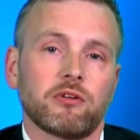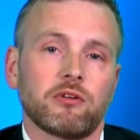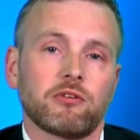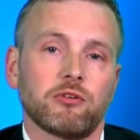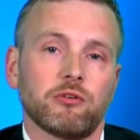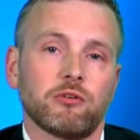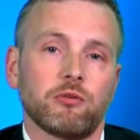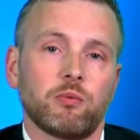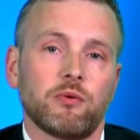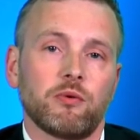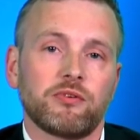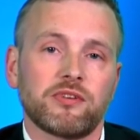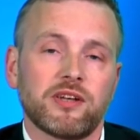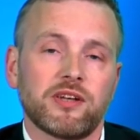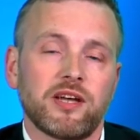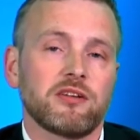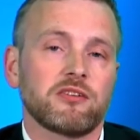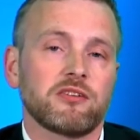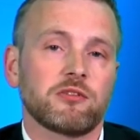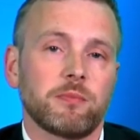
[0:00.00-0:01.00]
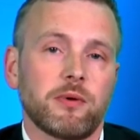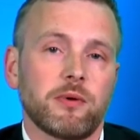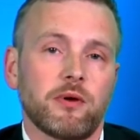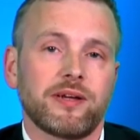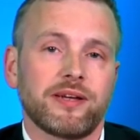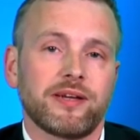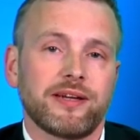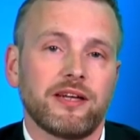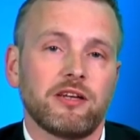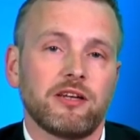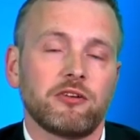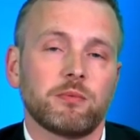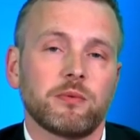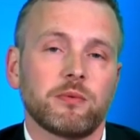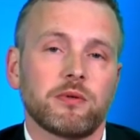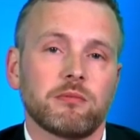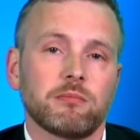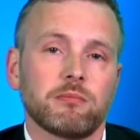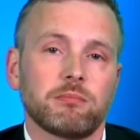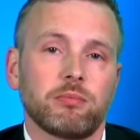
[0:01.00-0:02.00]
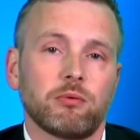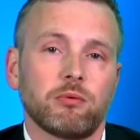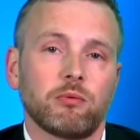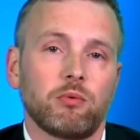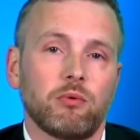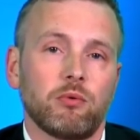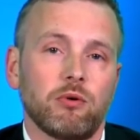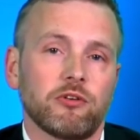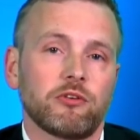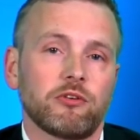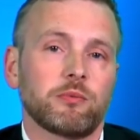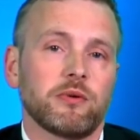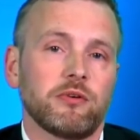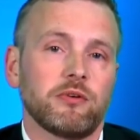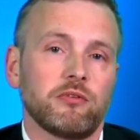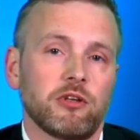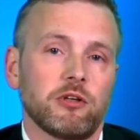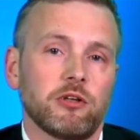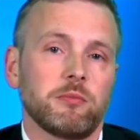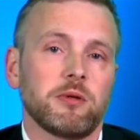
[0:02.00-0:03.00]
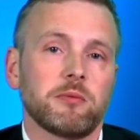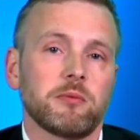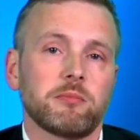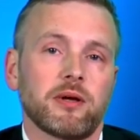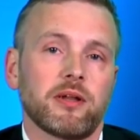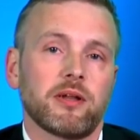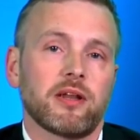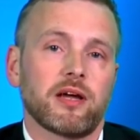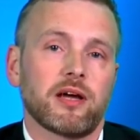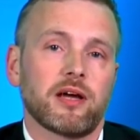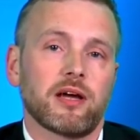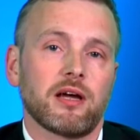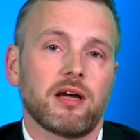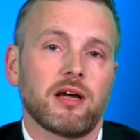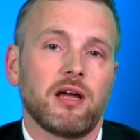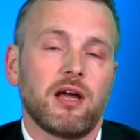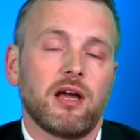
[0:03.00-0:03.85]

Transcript: So we've said it's about engagement, but what do we really mean by that?